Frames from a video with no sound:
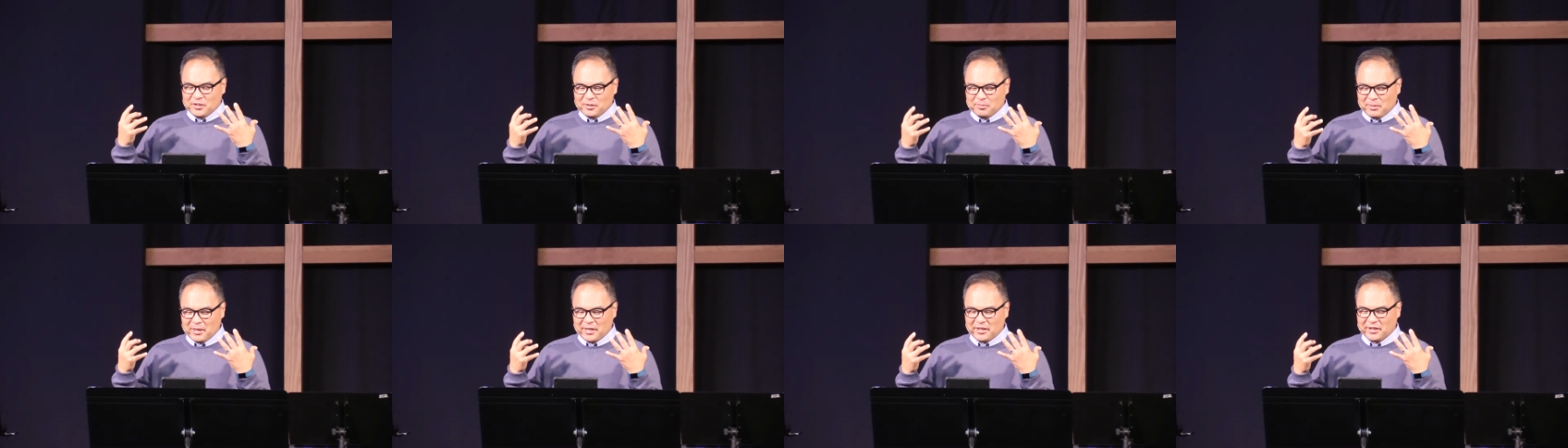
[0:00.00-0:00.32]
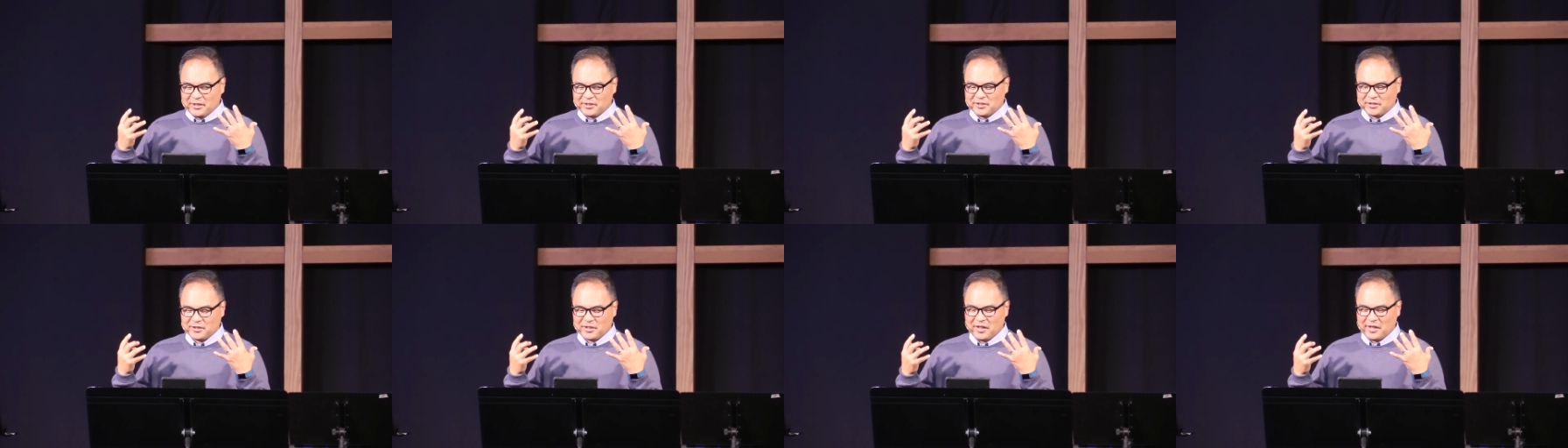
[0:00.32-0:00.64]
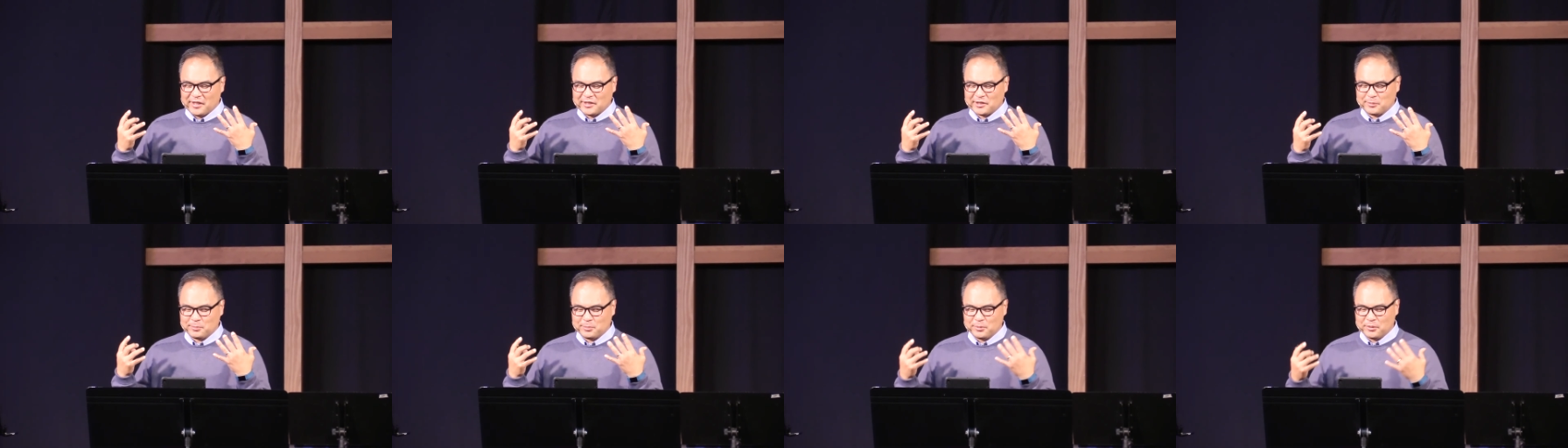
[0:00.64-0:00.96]
by this
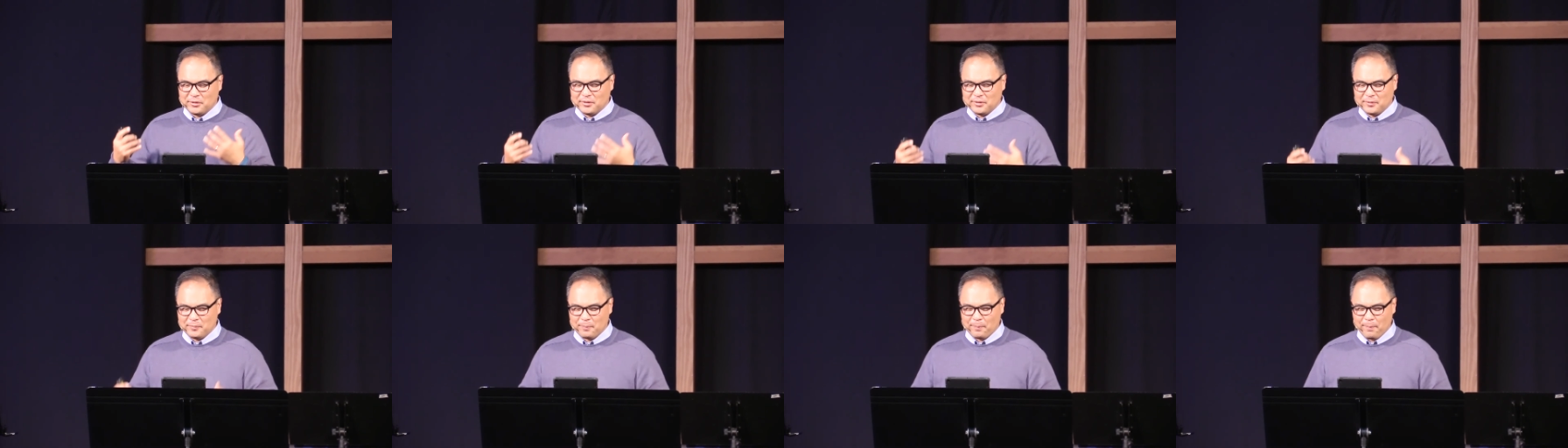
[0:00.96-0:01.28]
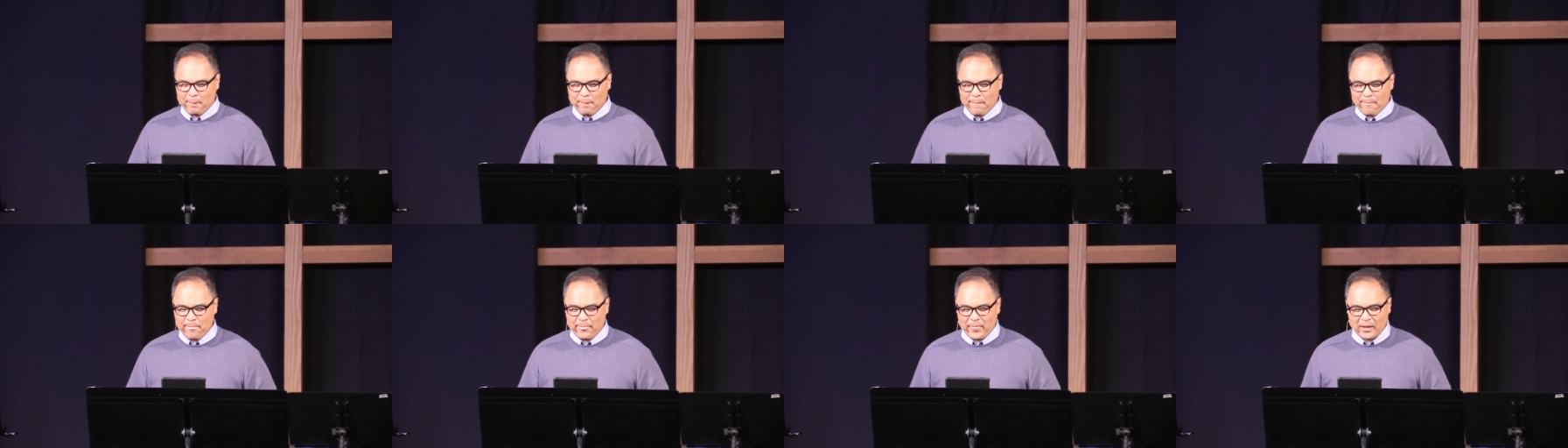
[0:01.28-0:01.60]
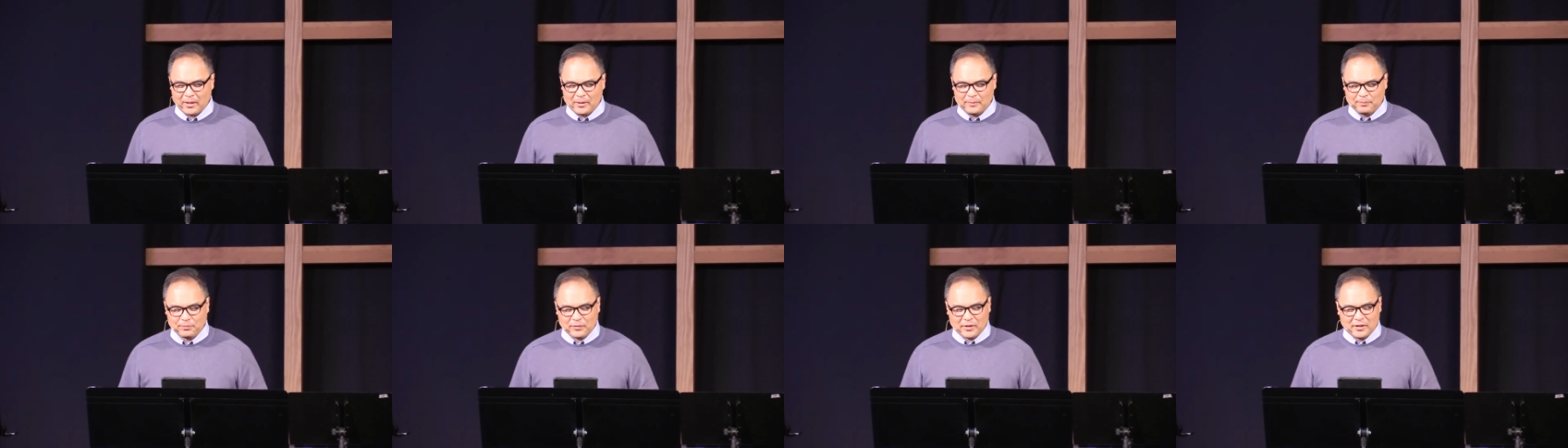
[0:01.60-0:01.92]
gospel.
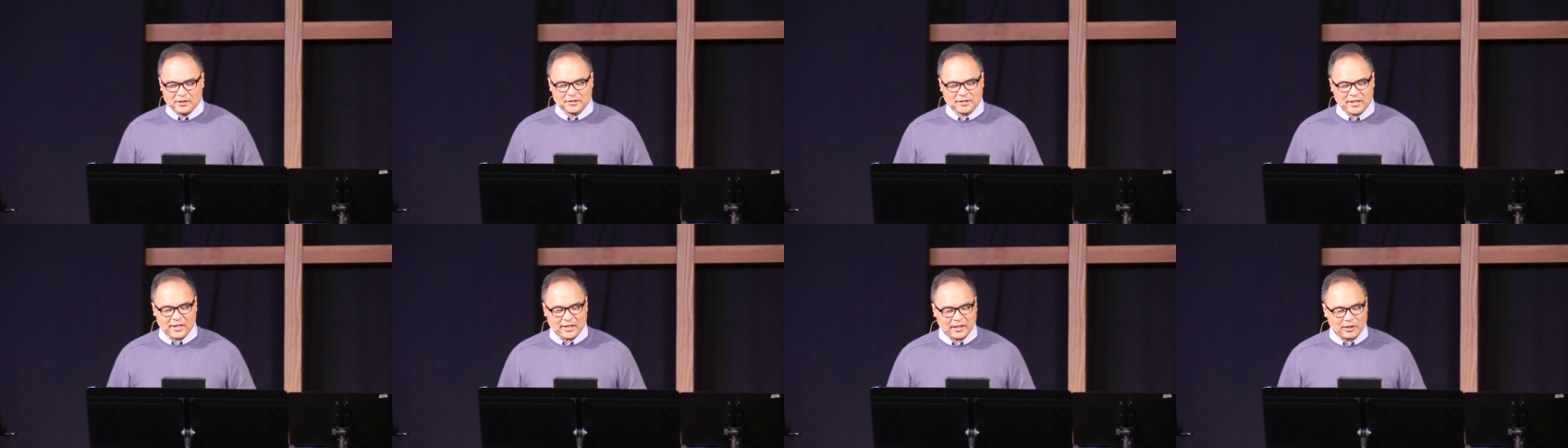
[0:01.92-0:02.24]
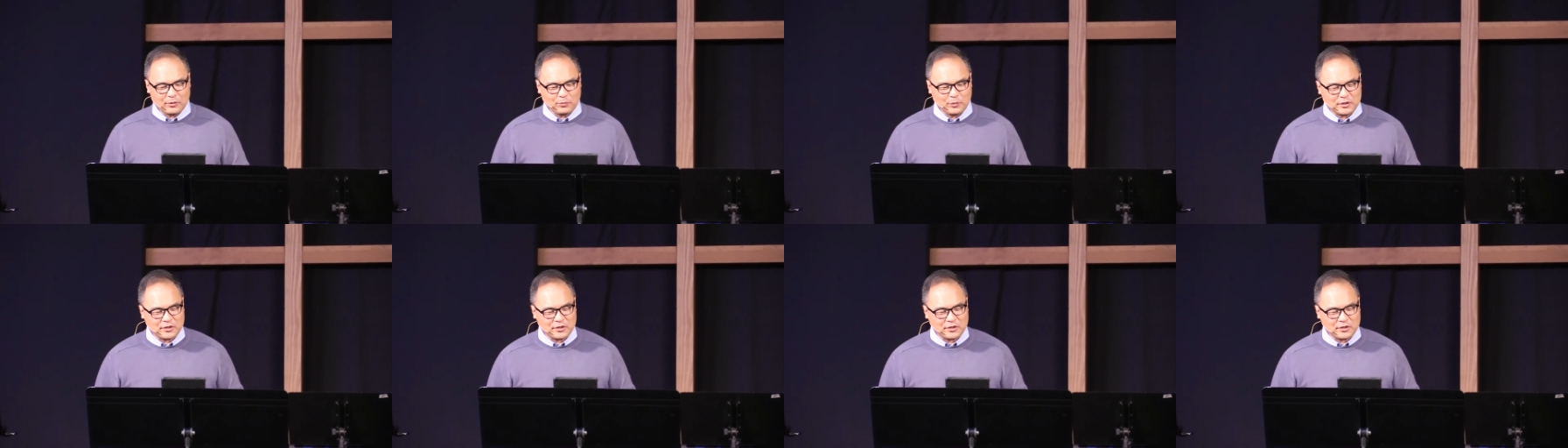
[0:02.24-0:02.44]
Second,